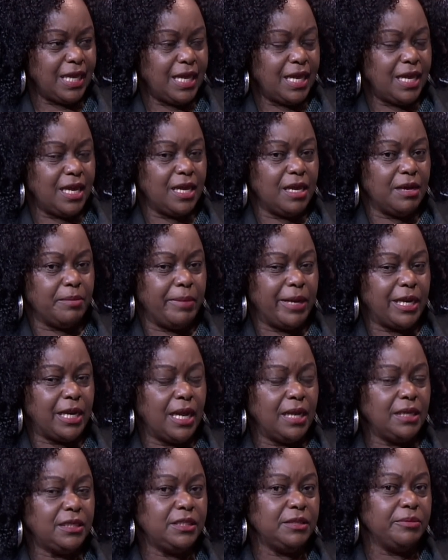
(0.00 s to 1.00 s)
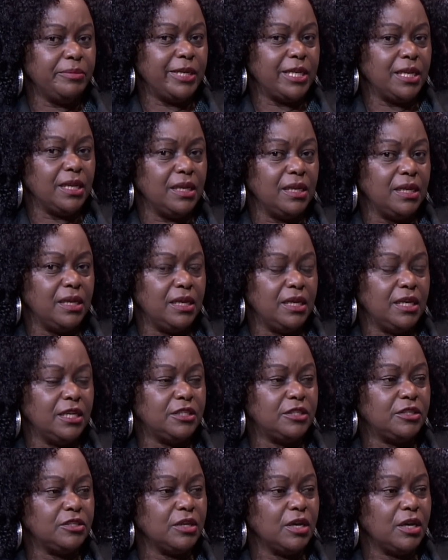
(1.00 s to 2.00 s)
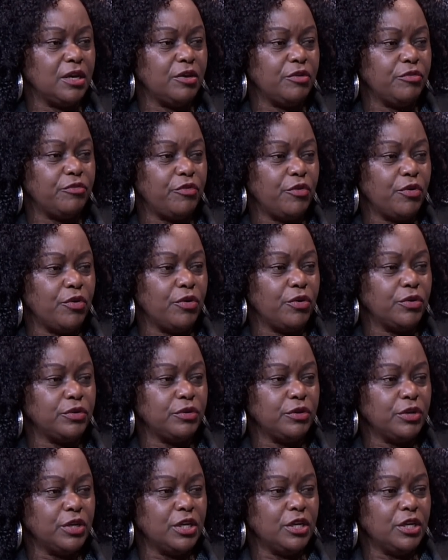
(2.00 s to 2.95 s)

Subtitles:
But ultimately, it's for